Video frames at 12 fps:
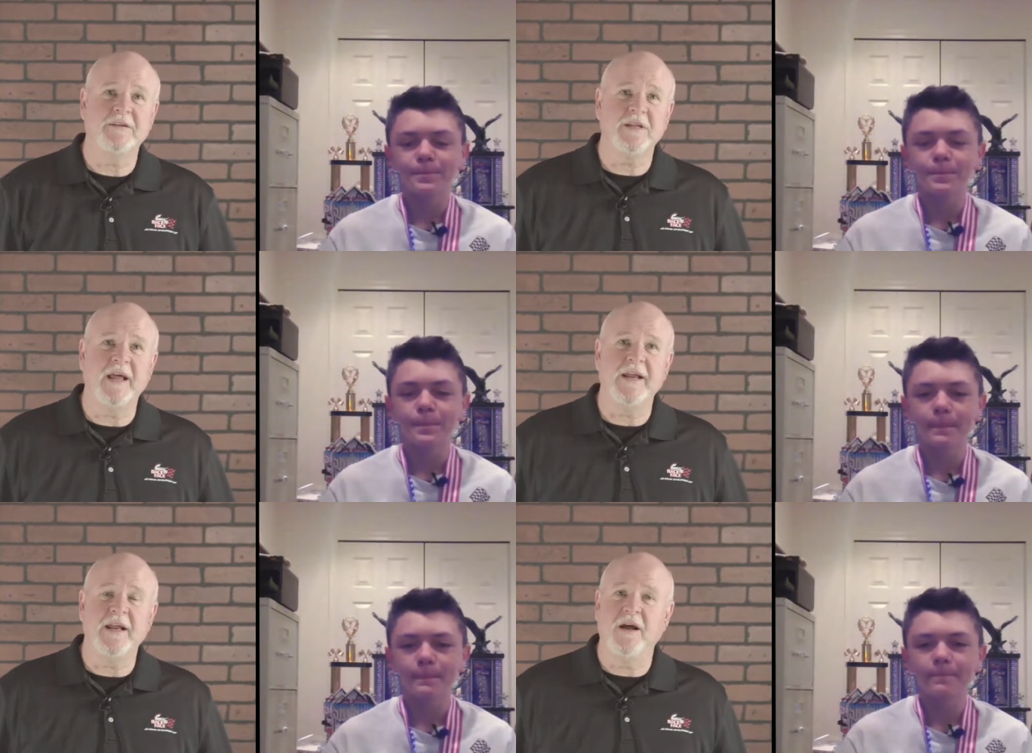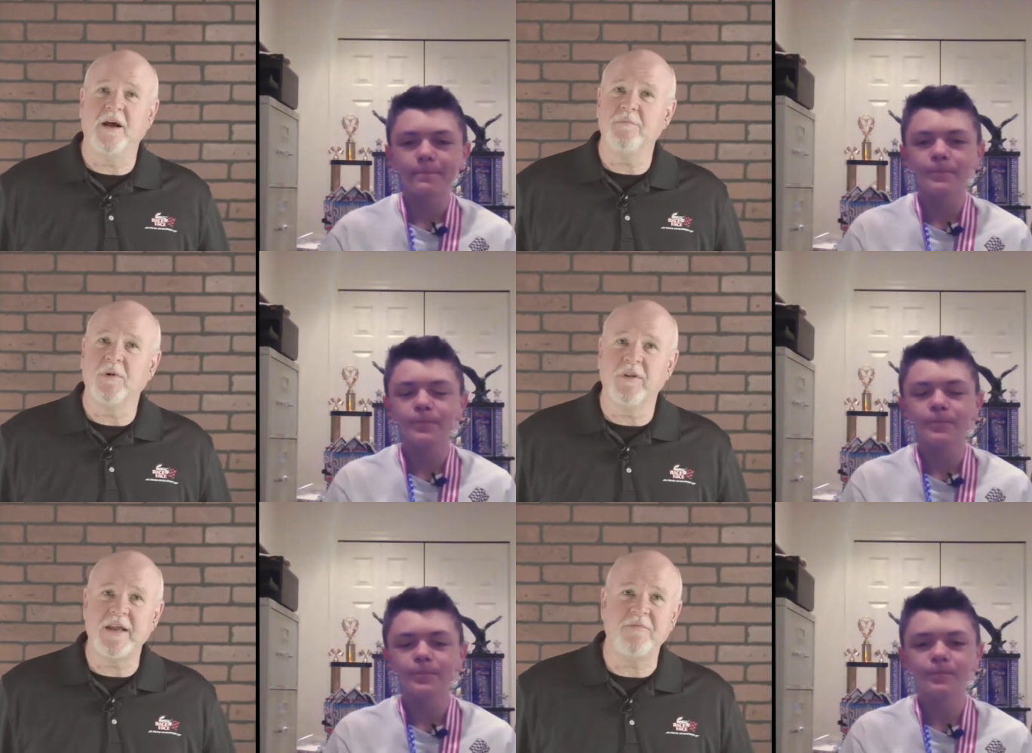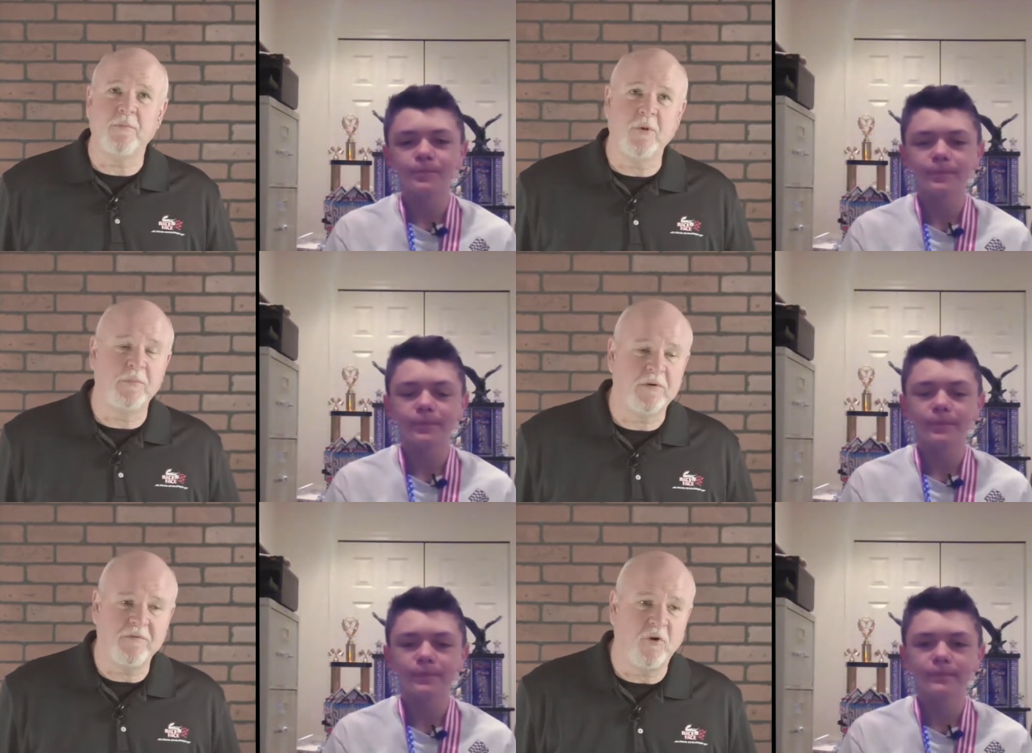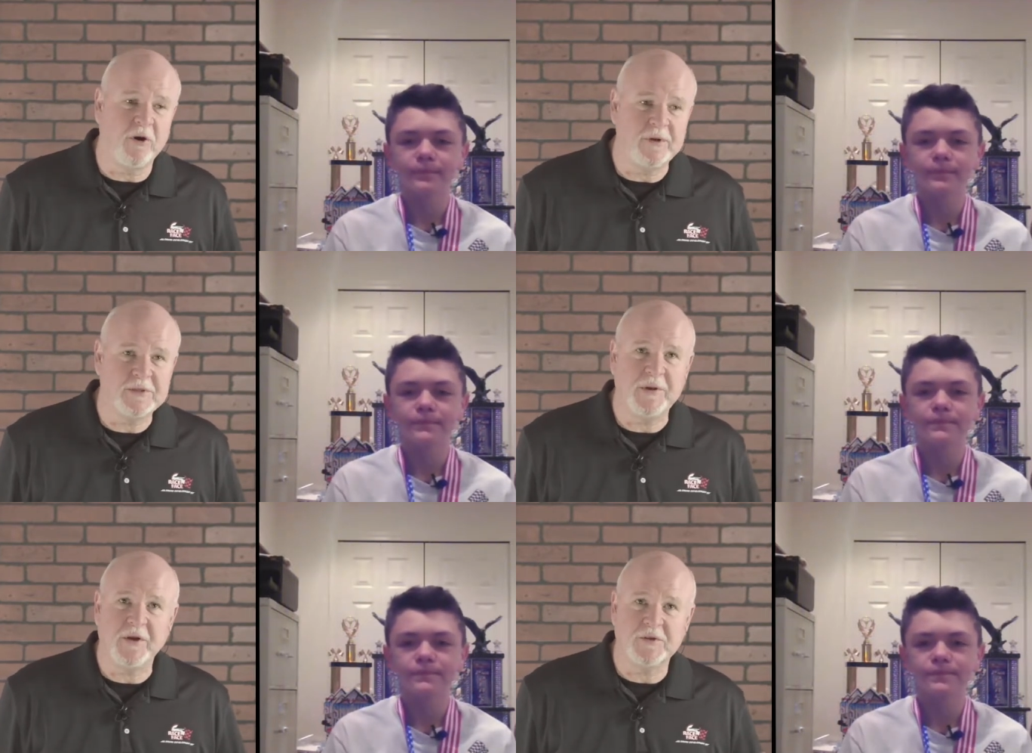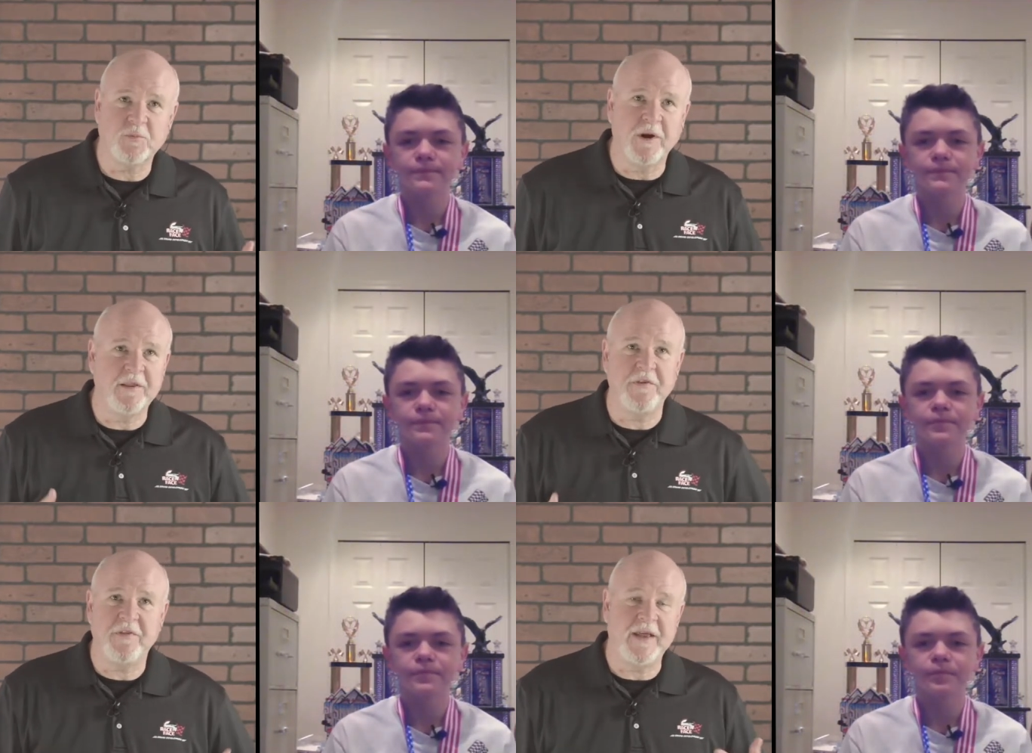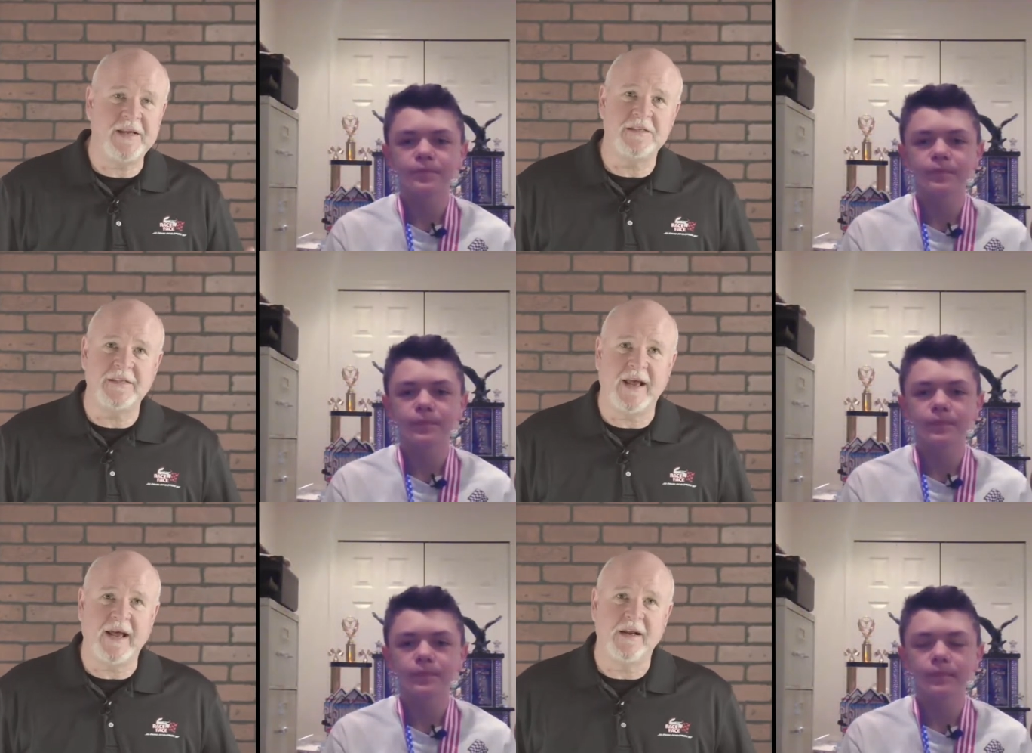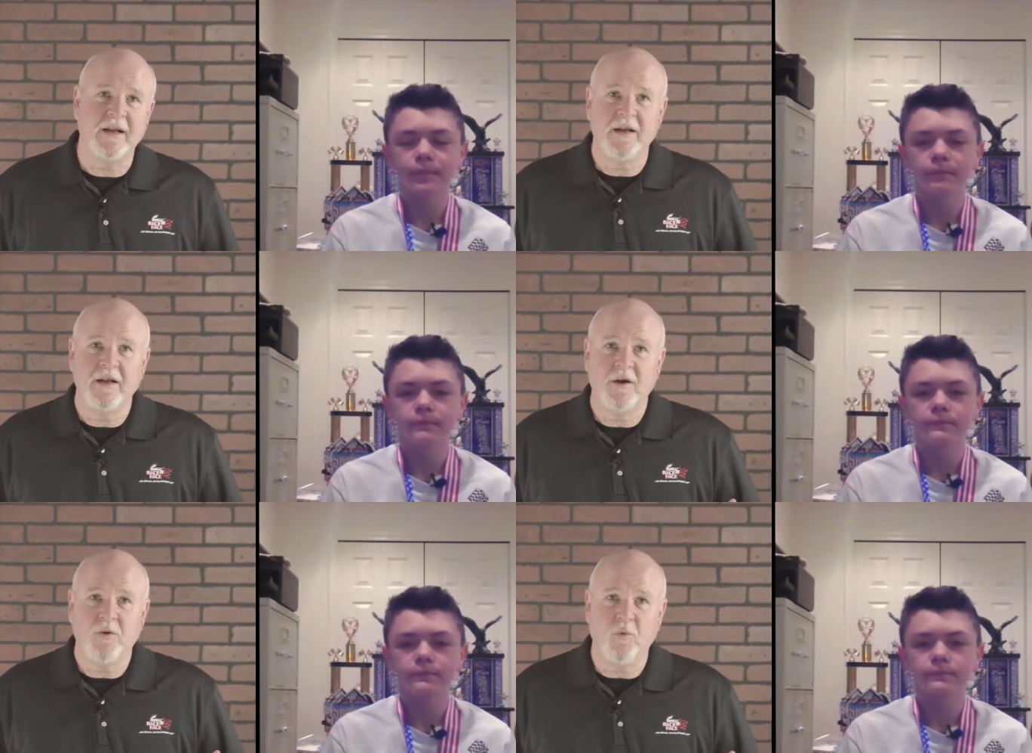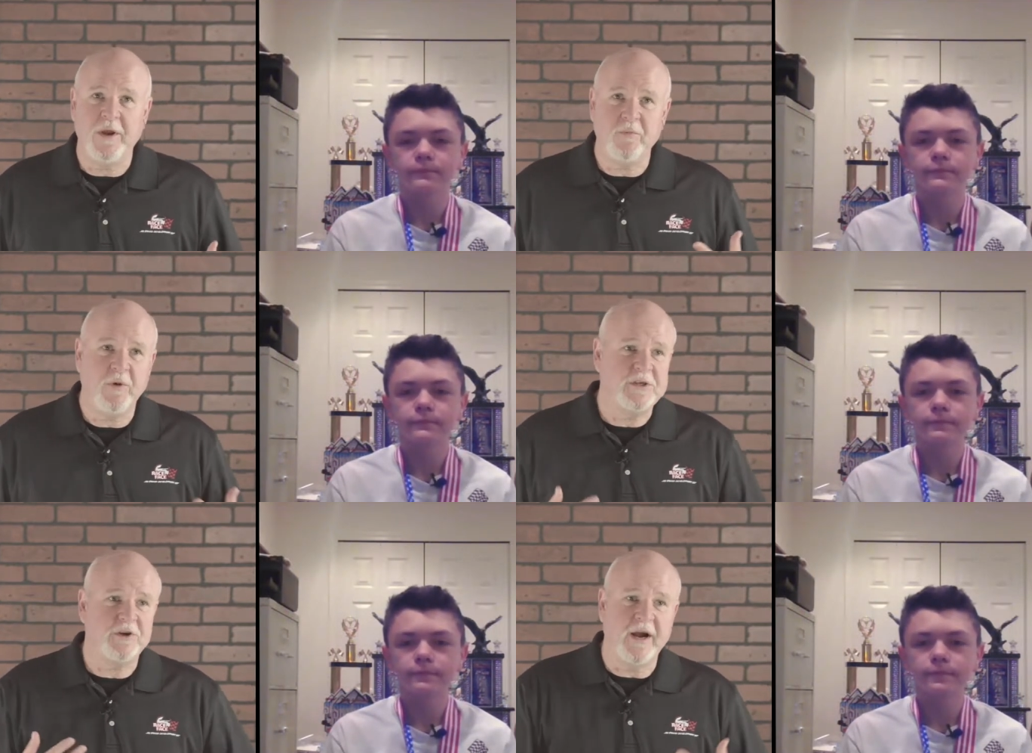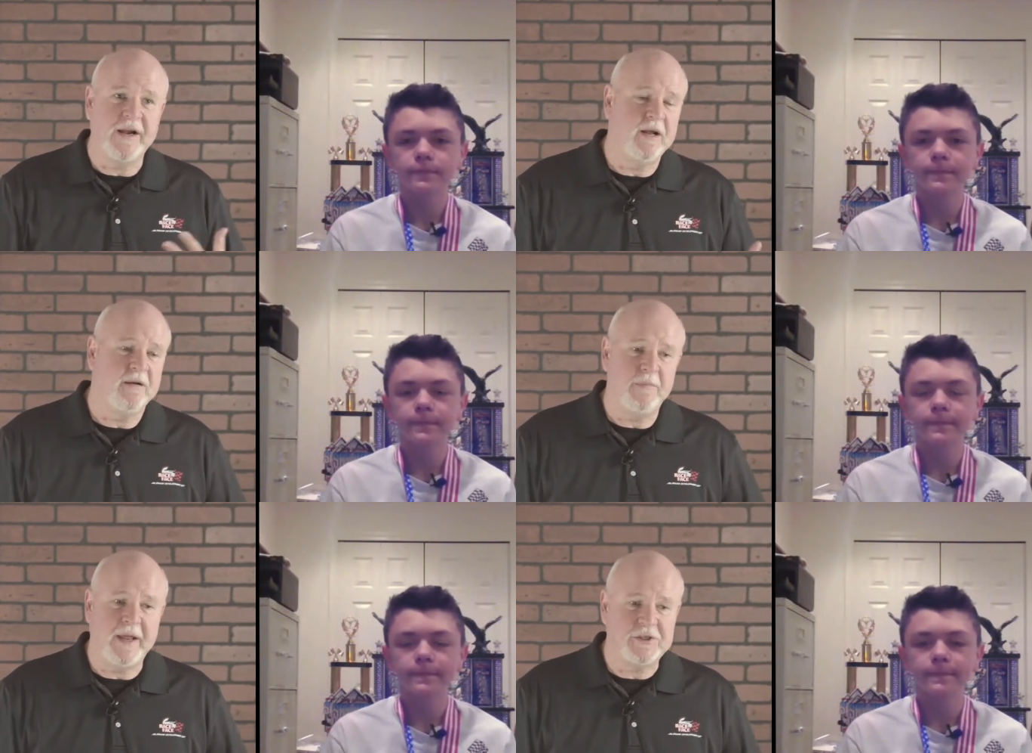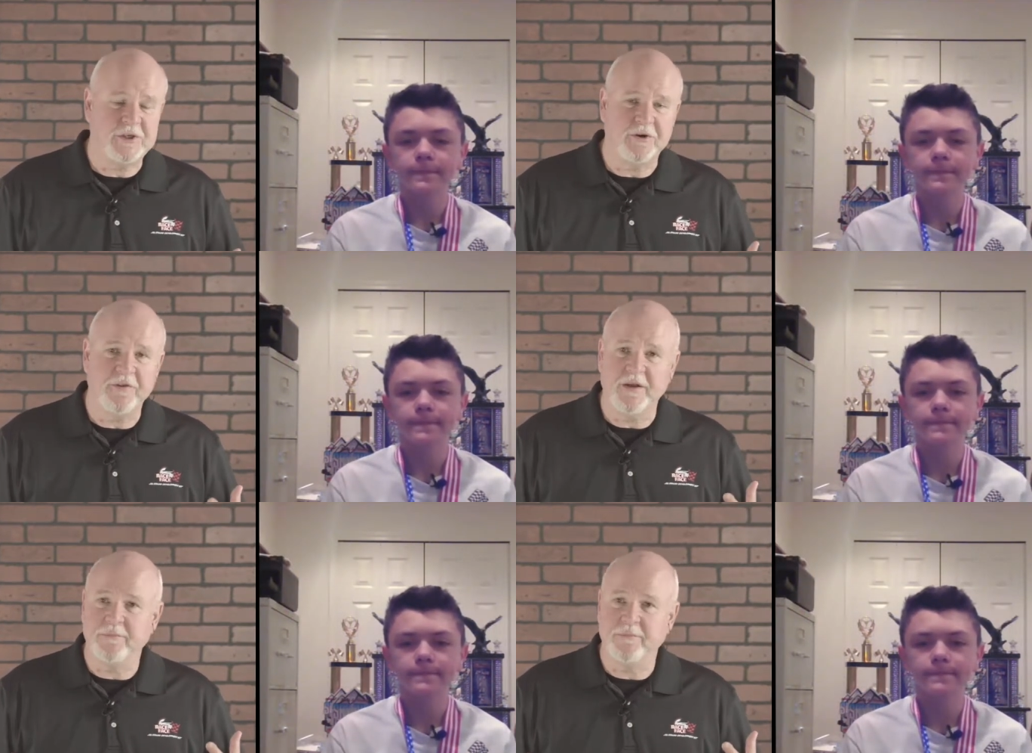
Speaker 1: like an unbelievable performance because one of the things that we we try to make sure that